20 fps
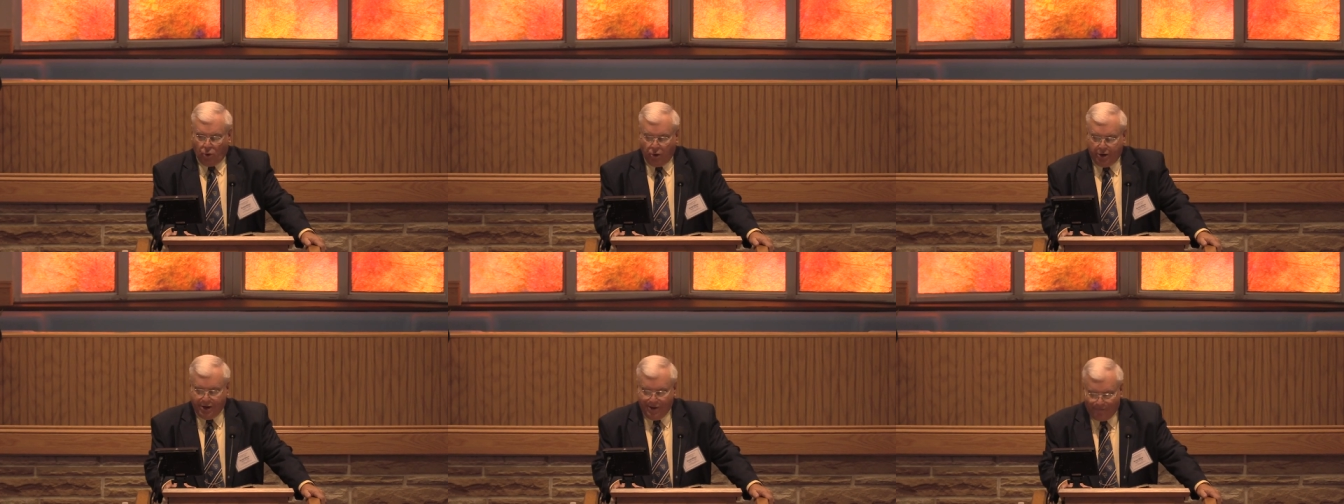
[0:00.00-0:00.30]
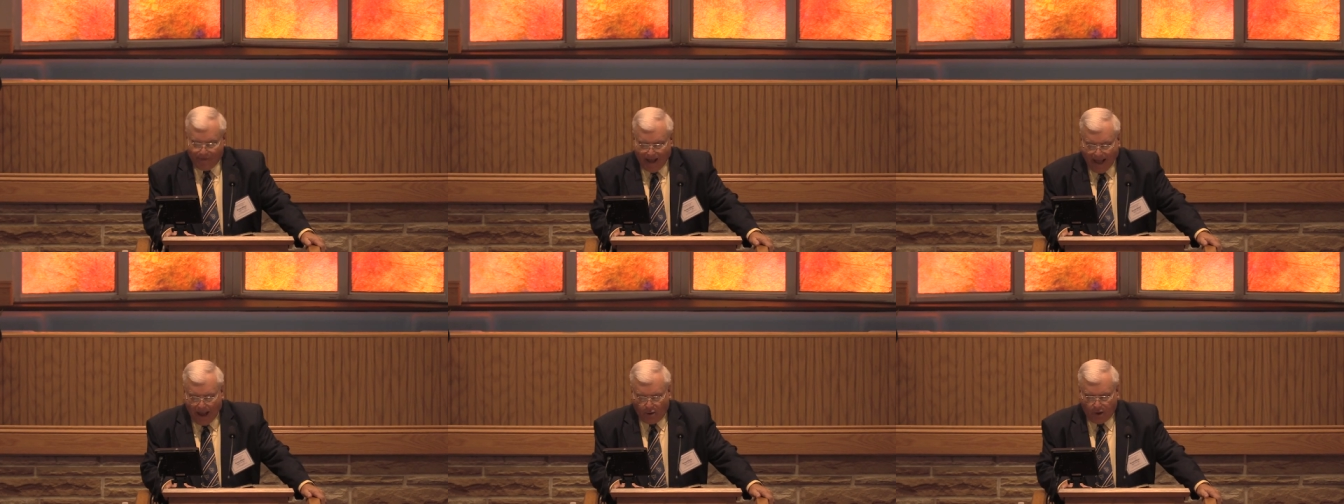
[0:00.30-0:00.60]
more
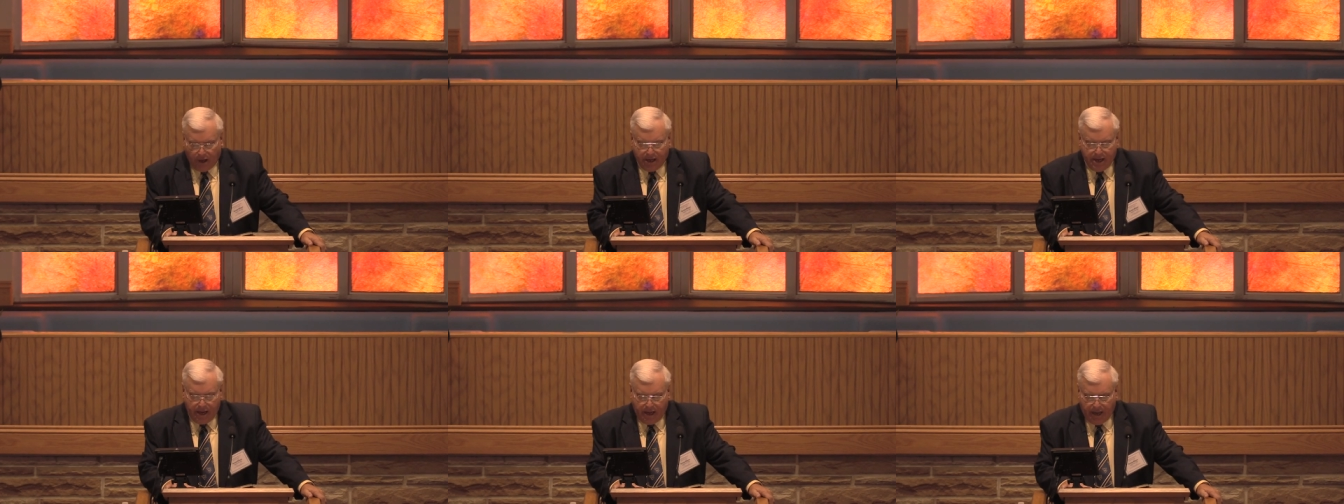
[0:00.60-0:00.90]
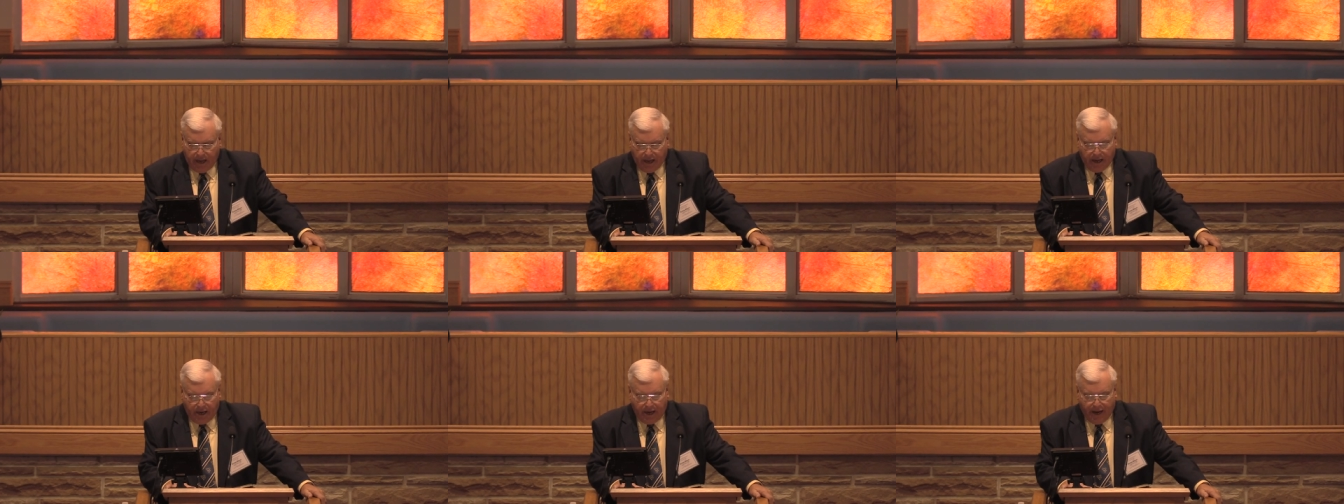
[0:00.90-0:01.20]

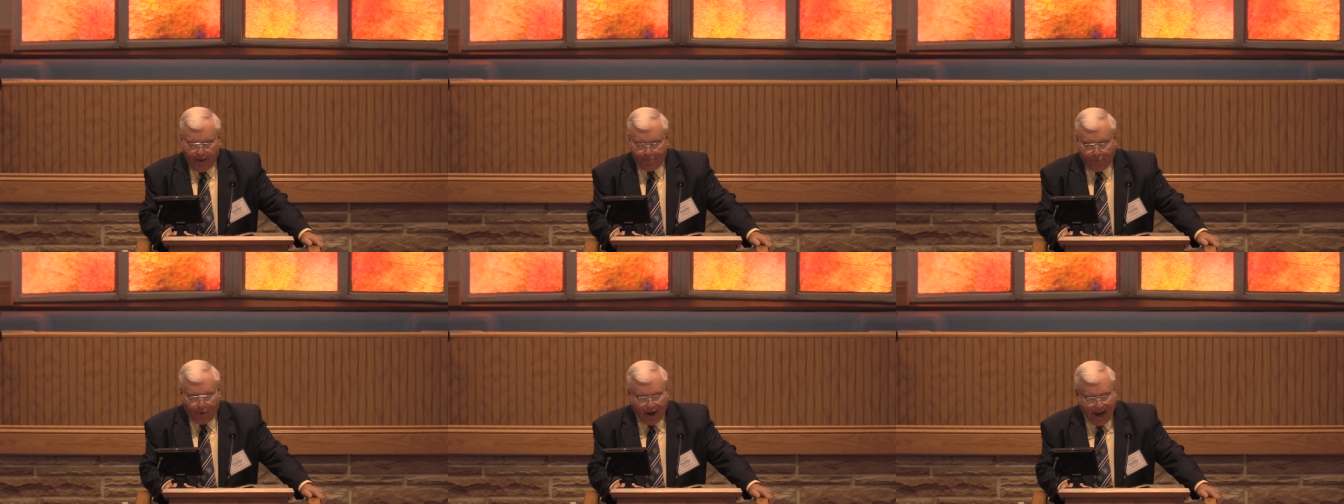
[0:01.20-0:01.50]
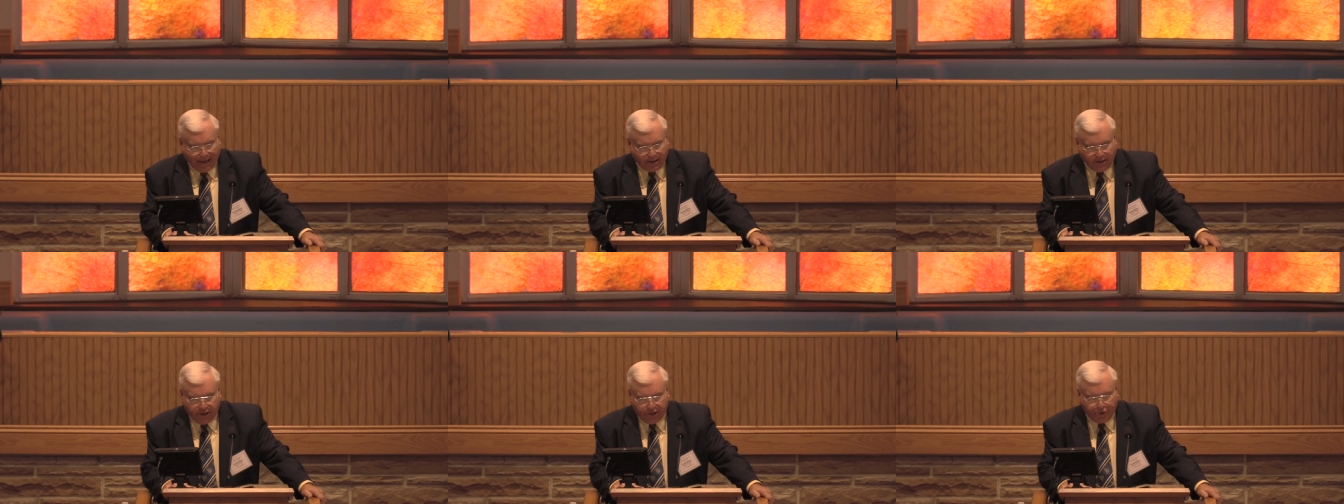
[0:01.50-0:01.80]
devoutly in and
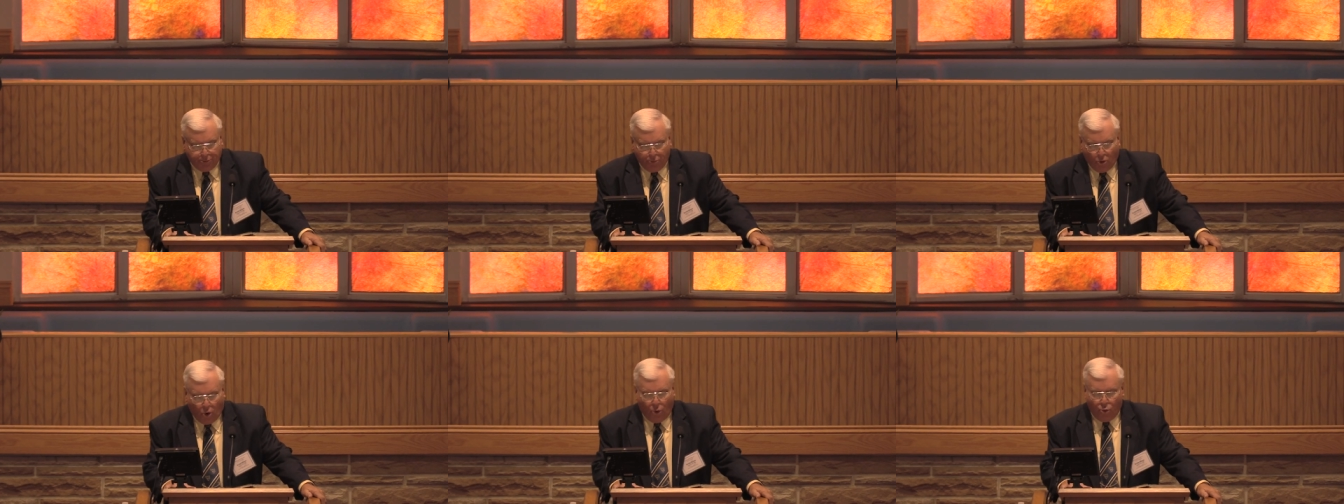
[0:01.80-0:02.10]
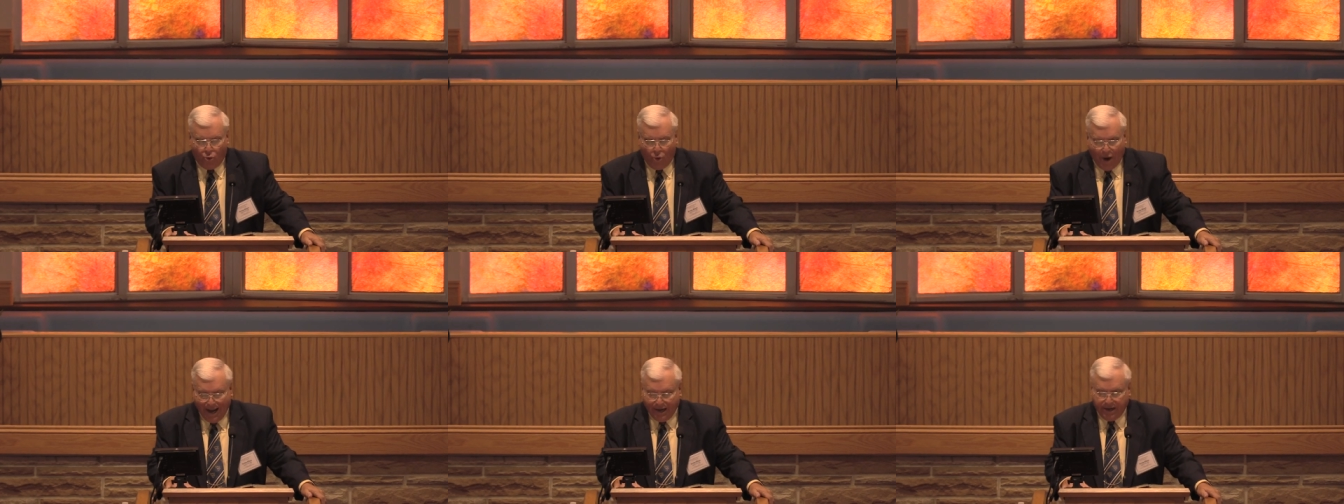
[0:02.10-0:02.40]
practice
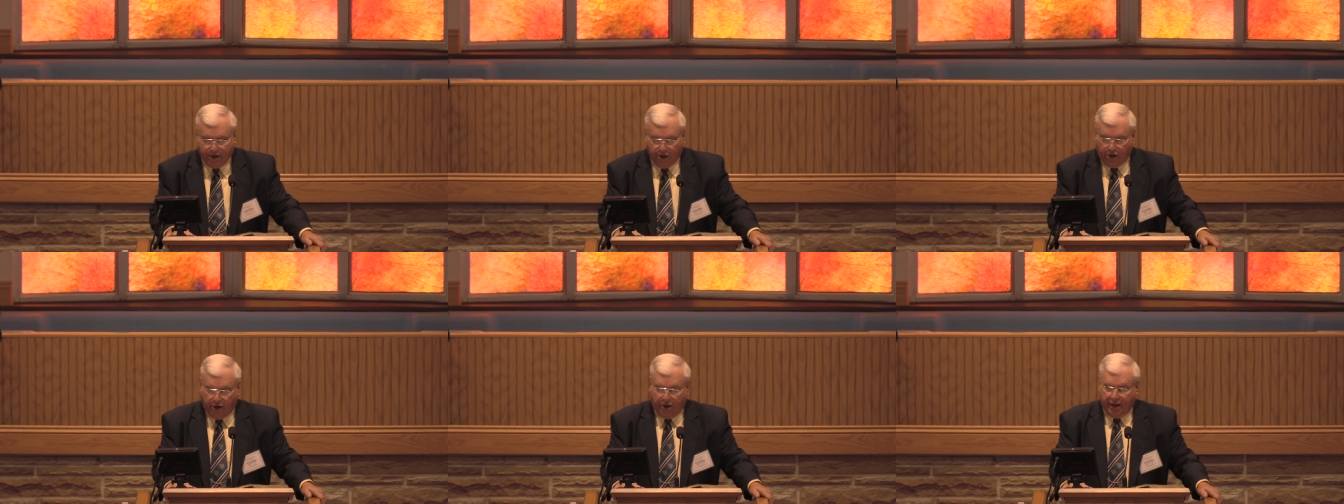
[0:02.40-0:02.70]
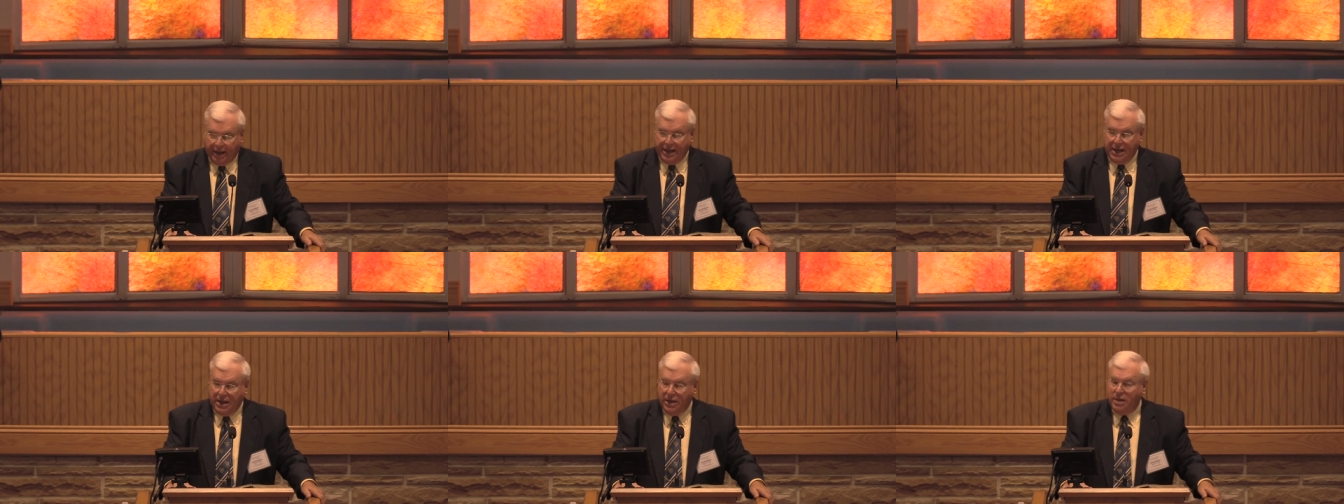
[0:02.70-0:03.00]
more
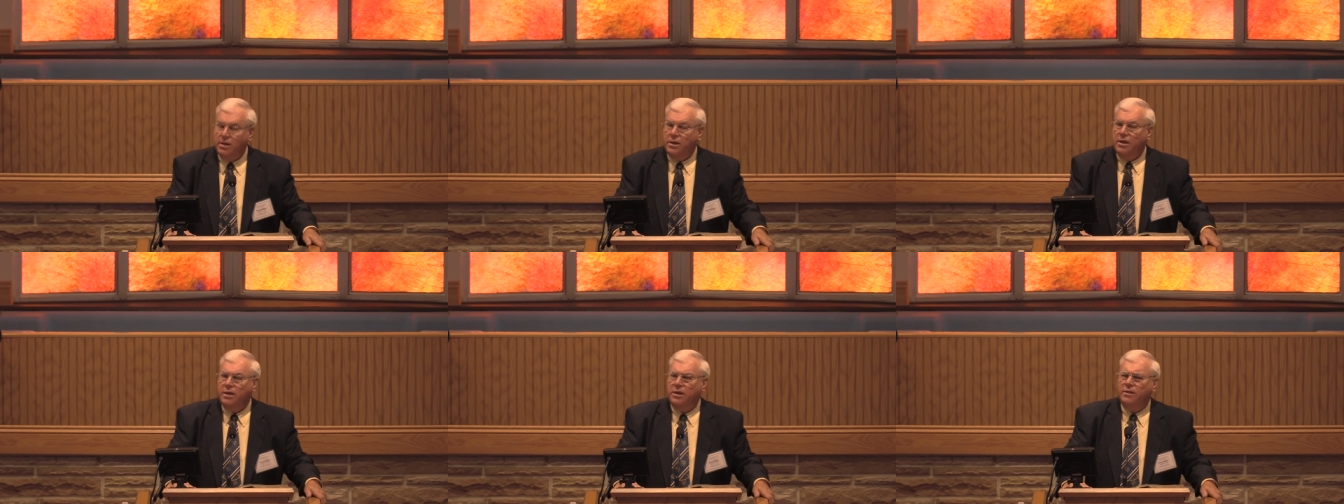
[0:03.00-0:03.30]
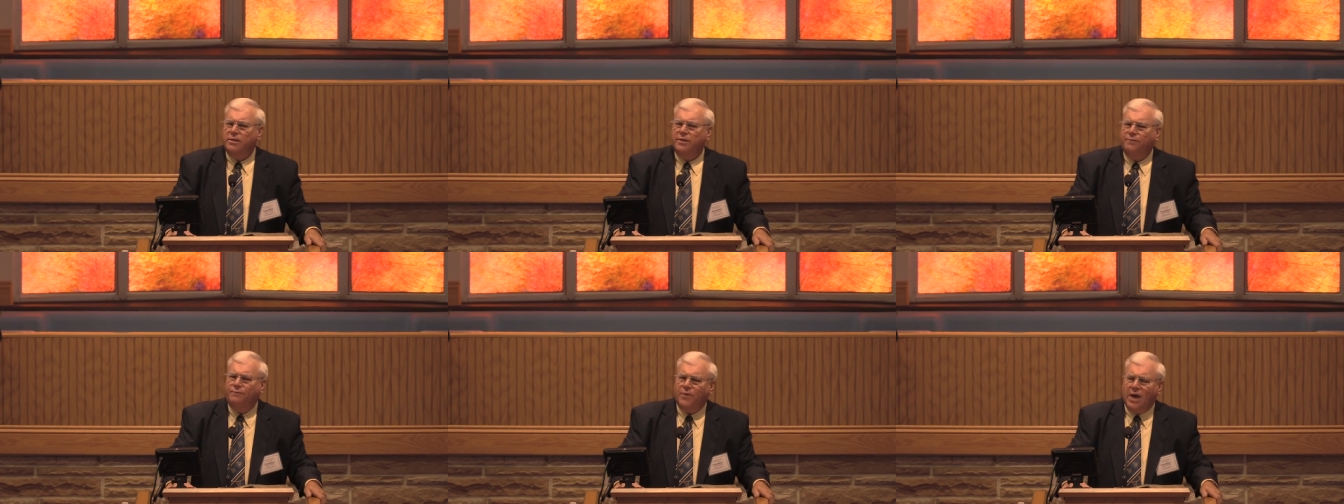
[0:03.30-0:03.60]
regularly
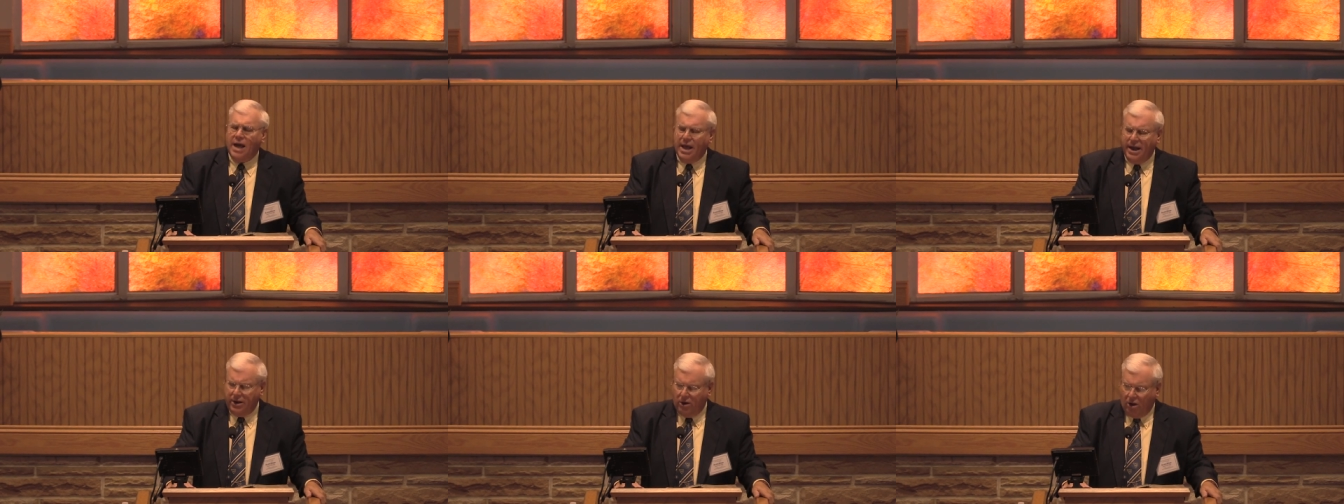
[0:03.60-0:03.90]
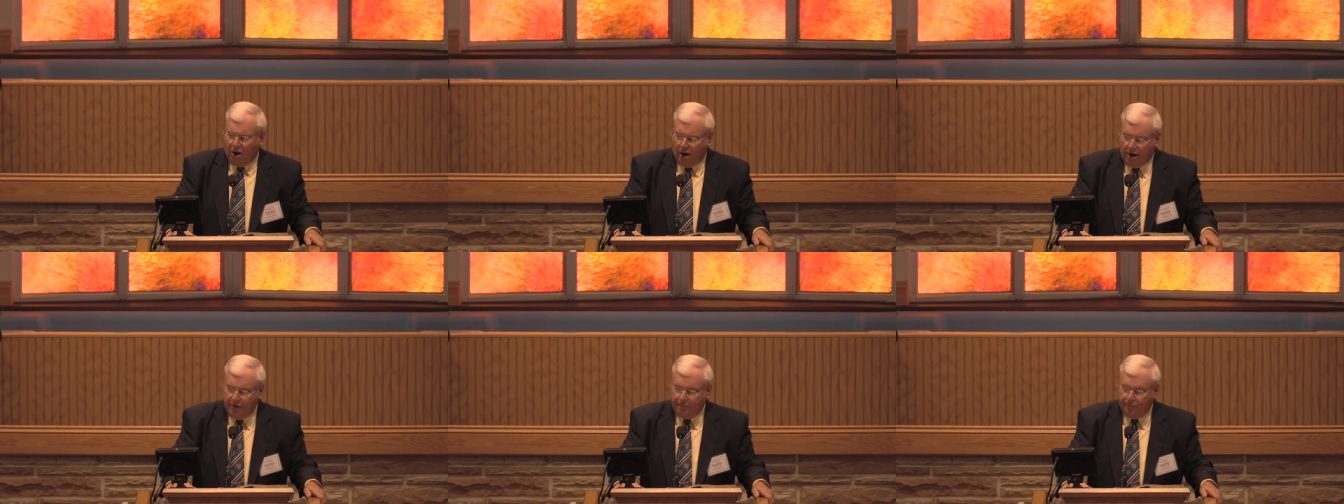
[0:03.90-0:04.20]
the fine
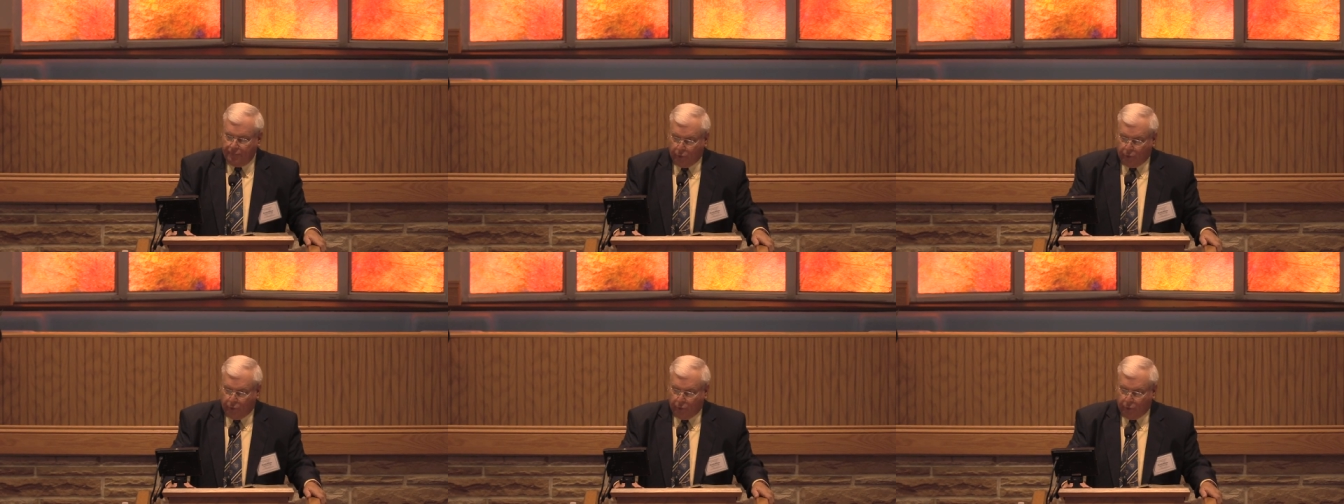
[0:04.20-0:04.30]
art